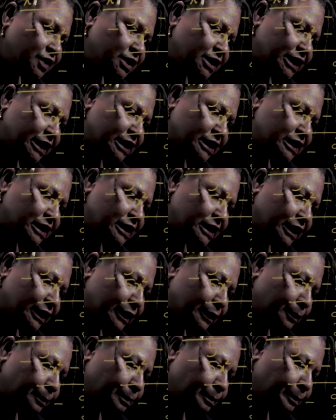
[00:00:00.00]

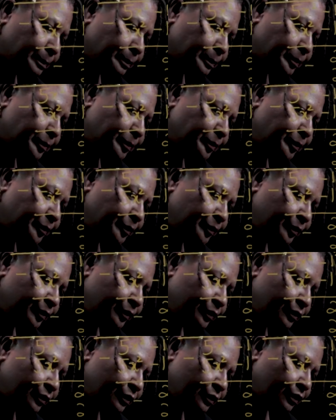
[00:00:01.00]
16.
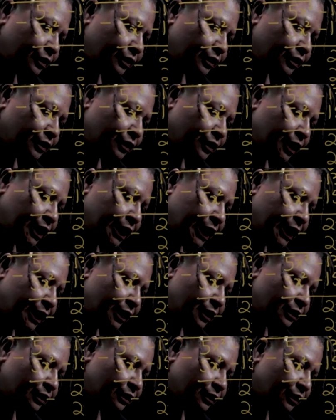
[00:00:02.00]
Okay.
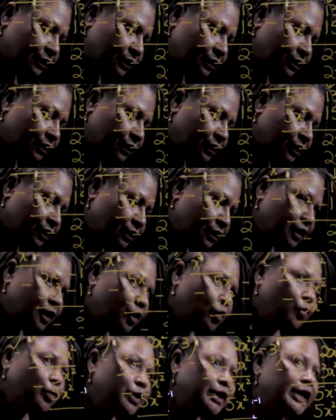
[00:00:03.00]

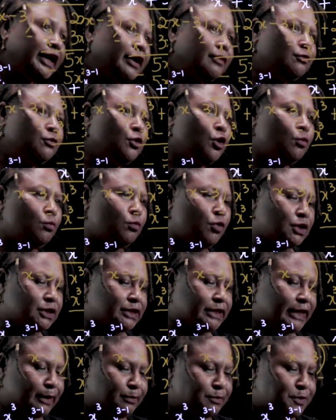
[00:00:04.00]
We have no more
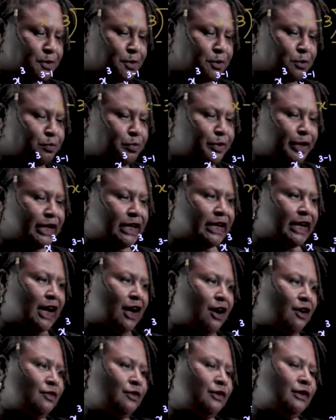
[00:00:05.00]
terms to bring
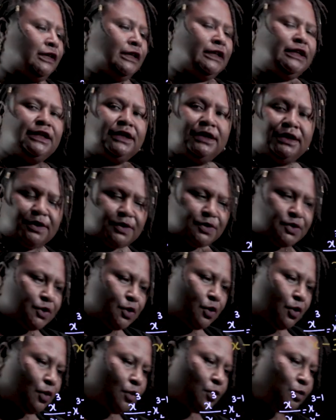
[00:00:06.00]
down,
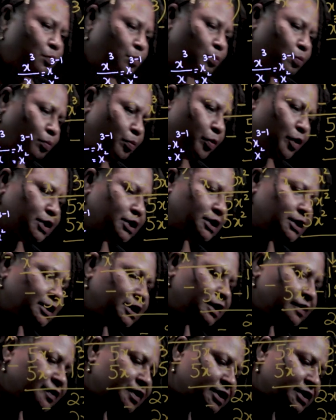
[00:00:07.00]
so positive